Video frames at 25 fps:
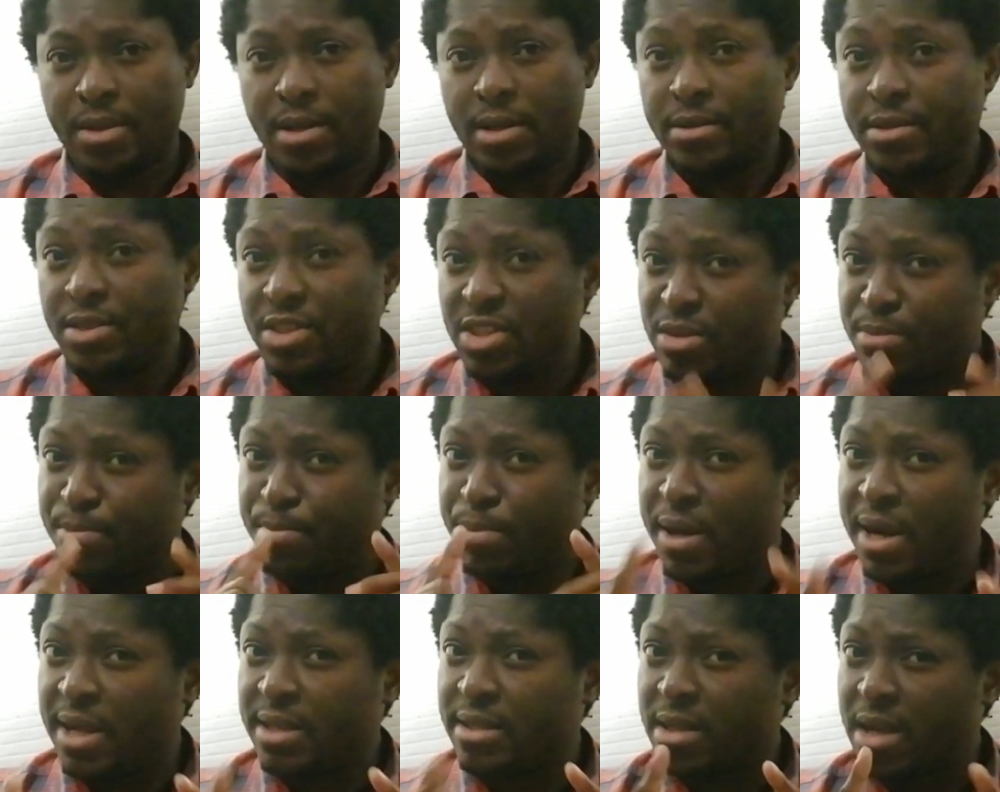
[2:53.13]

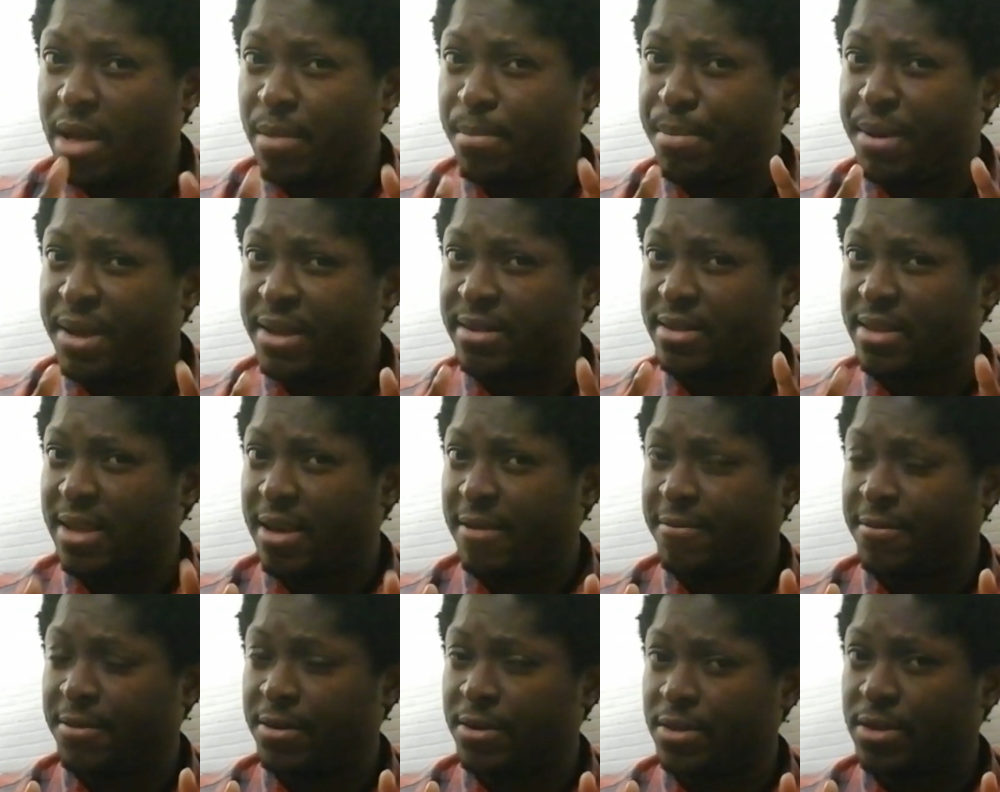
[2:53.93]
Despite our best
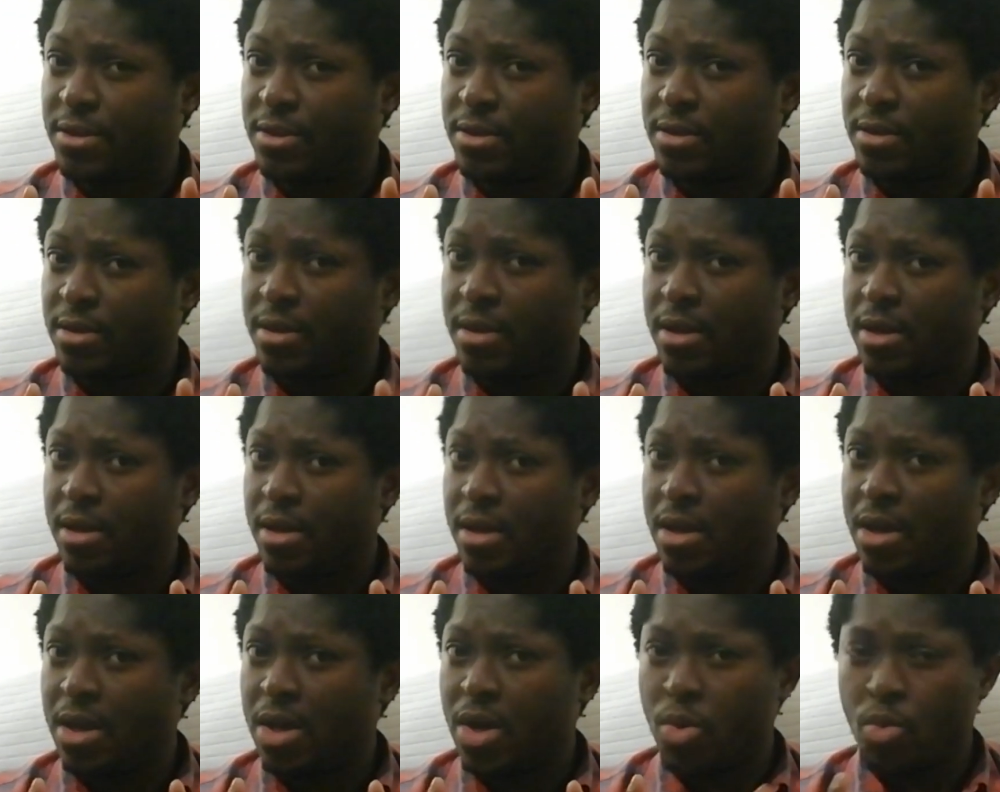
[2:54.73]
efforts,
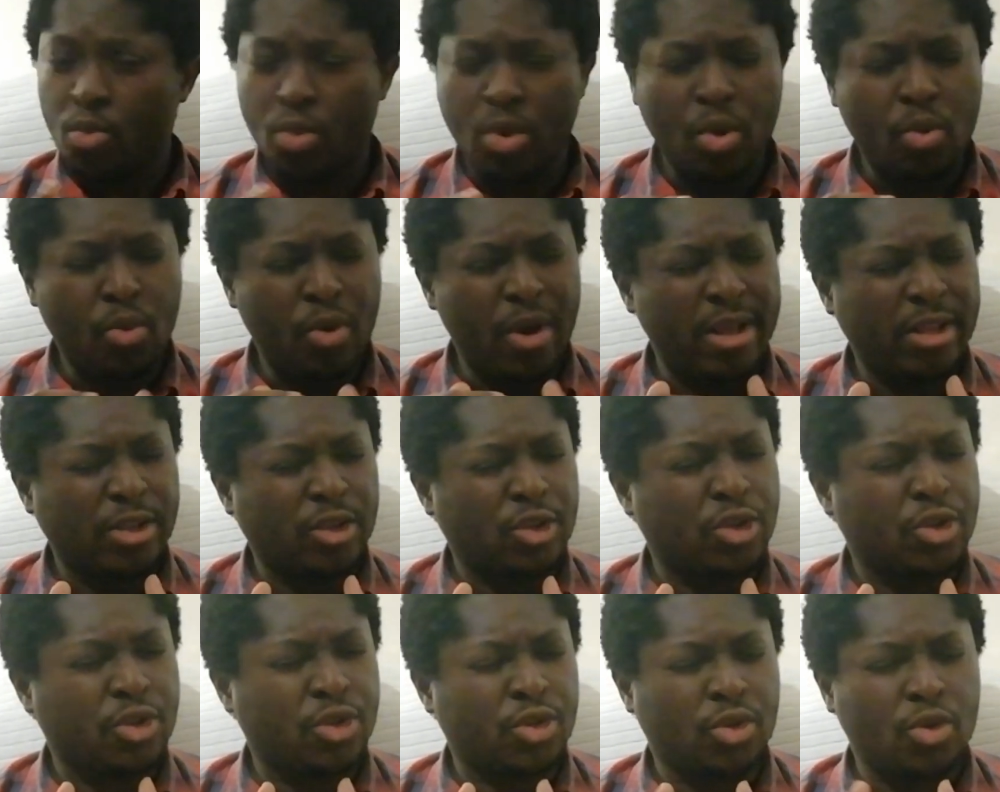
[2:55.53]
we were
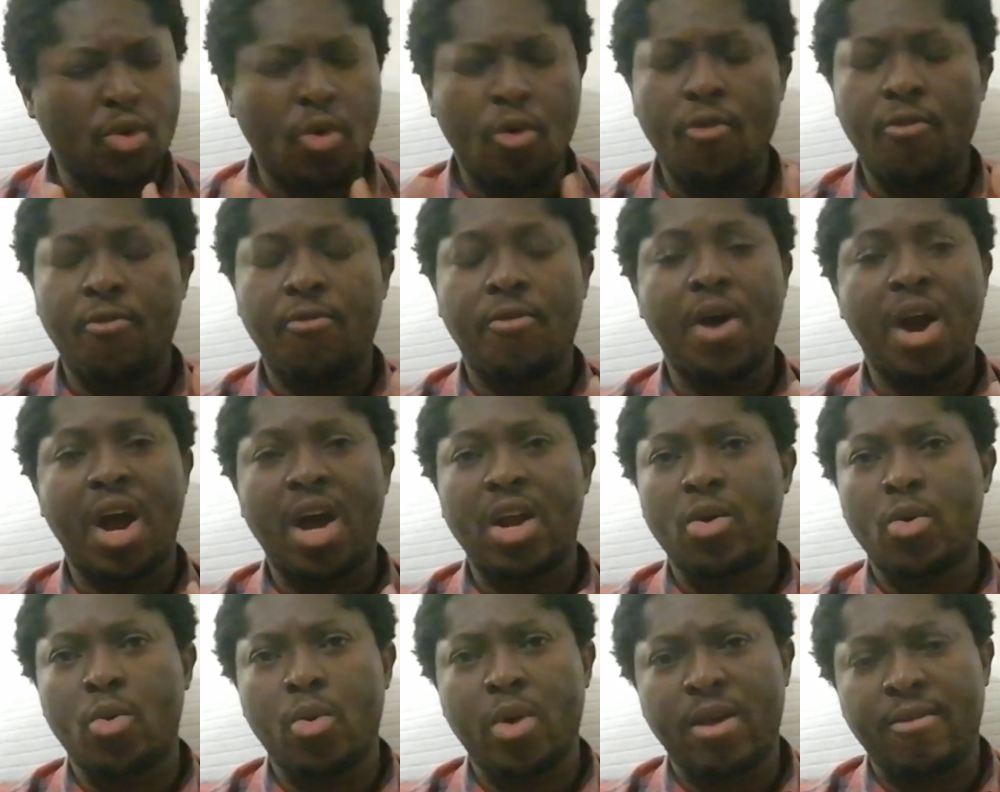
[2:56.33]
so
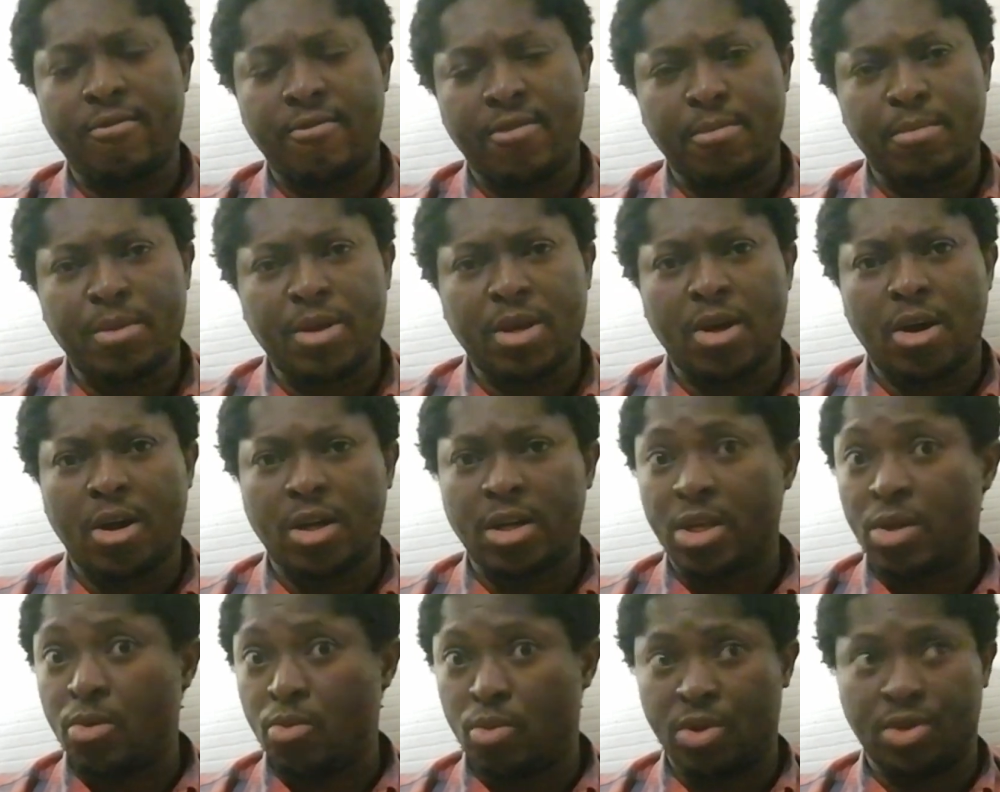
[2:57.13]
far away from God,
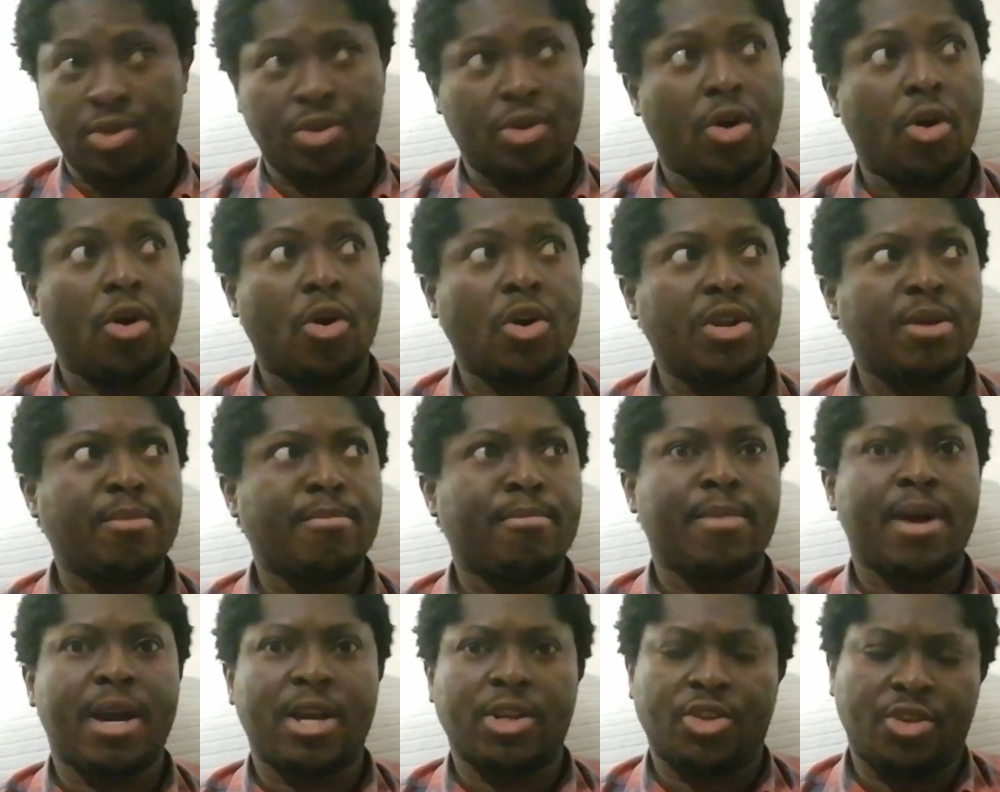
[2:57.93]
it was
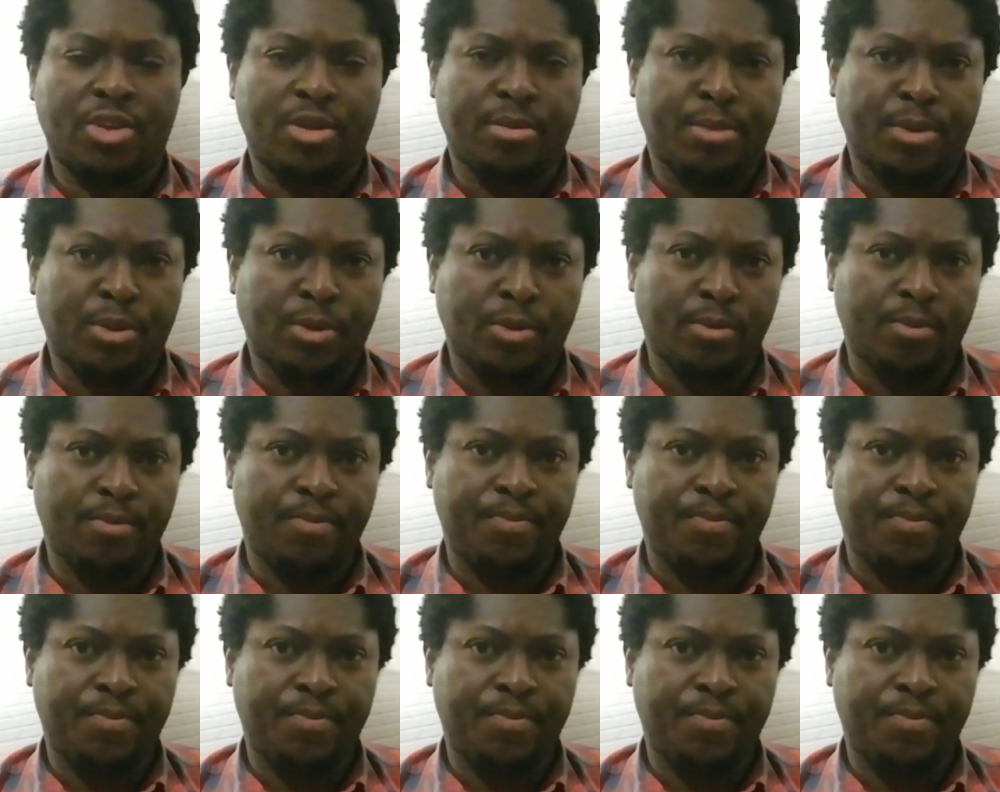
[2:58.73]
unimaginable.